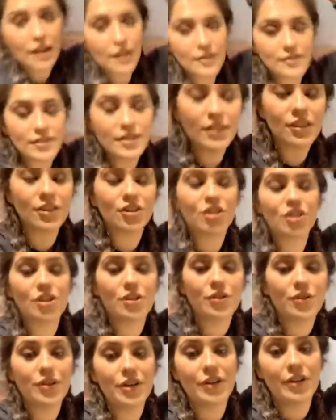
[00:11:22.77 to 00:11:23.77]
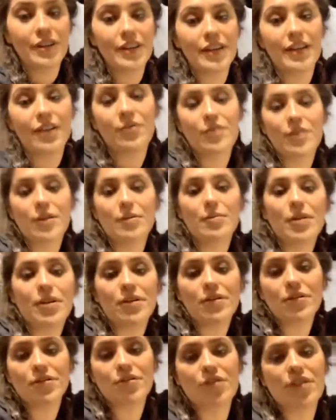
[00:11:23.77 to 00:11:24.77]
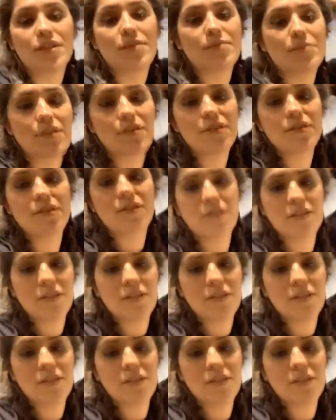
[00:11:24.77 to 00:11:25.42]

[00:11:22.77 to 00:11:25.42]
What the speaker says: have to like chill here. I can't really be on the treadmill.